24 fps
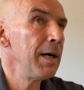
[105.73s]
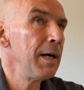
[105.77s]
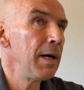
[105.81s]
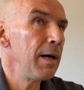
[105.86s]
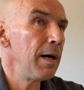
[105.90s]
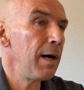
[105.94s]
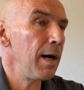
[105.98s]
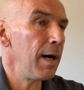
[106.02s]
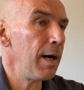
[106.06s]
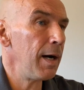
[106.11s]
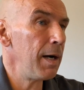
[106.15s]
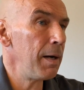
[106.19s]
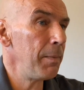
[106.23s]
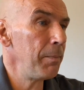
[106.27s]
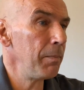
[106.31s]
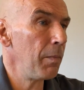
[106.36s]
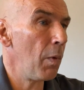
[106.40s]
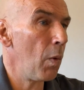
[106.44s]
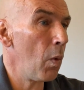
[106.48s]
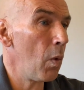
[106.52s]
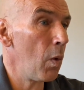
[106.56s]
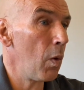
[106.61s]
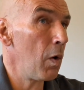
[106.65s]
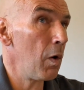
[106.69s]

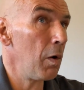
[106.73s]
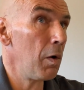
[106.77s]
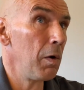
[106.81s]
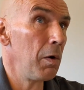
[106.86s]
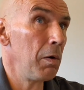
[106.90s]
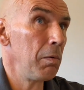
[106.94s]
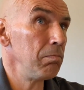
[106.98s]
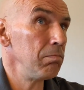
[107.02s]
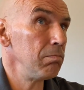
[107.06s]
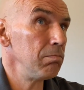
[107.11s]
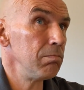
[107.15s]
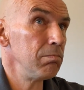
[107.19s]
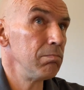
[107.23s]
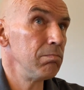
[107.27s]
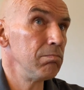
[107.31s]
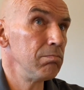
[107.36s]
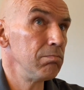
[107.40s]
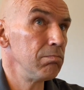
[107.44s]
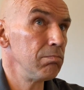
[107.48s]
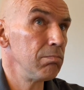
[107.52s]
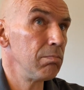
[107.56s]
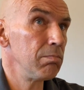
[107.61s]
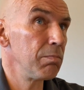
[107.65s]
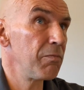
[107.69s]
or
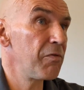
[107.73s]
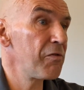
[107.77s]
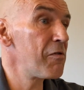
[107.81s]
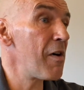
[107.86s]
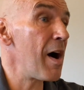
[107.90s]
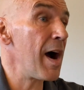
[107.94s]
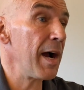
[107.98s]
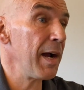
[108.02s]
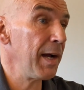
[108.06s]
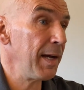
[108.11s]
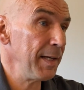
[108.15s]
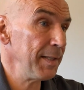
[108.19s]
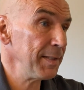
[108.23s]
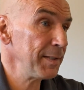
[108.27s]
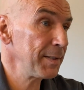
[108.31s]
fungi,